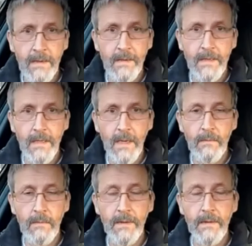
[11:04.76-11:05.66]
can
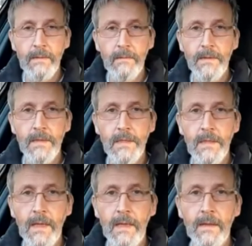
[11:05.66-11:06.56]
decide whether they want to
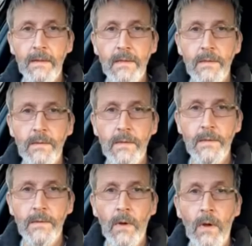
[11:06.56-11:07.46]
stay in this
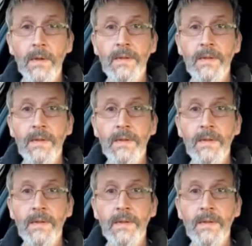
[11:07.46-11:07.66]
union or not.